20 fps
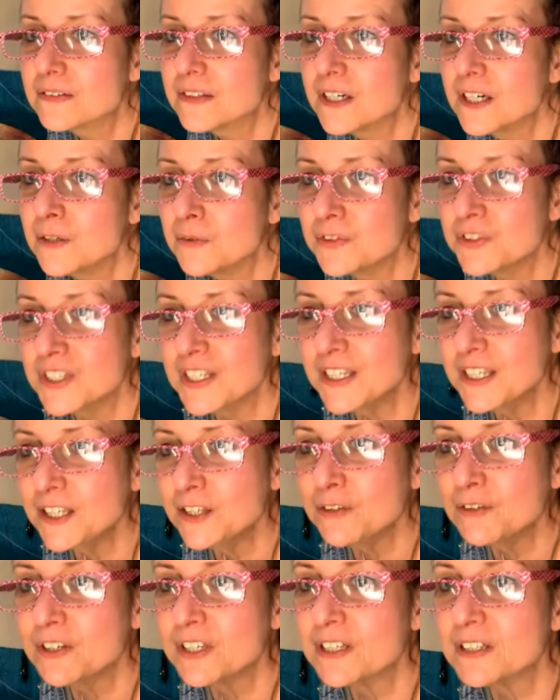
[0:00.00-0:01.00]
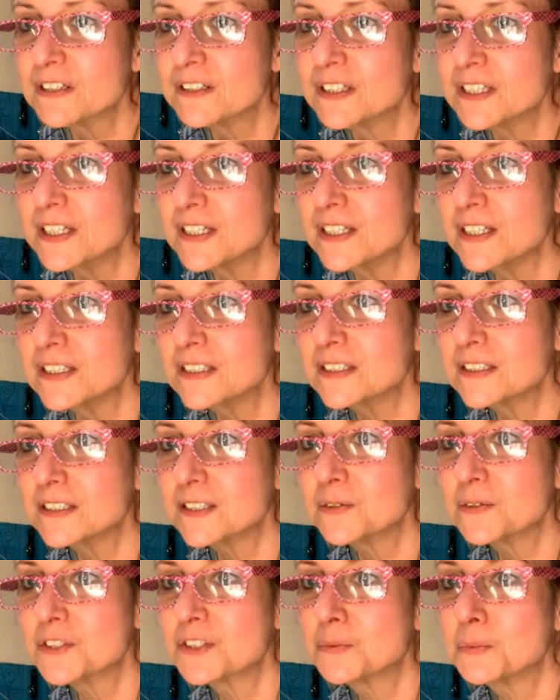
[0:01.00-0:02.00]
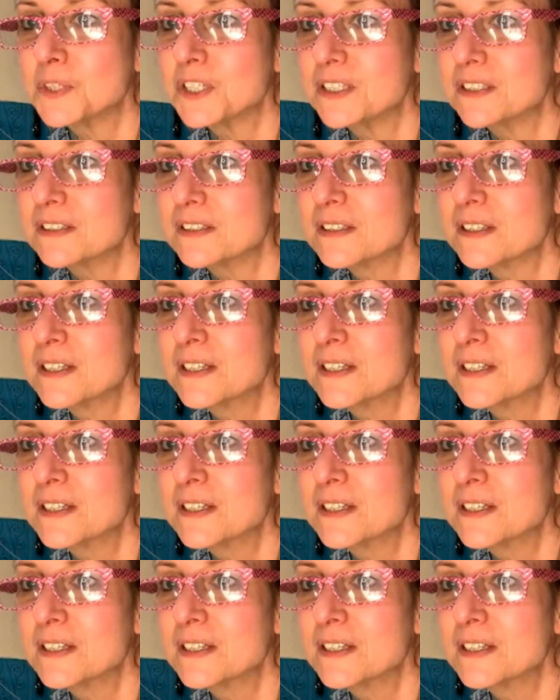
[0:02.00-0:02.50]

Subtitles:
Oh, thank you, Hilda. That's so sweet.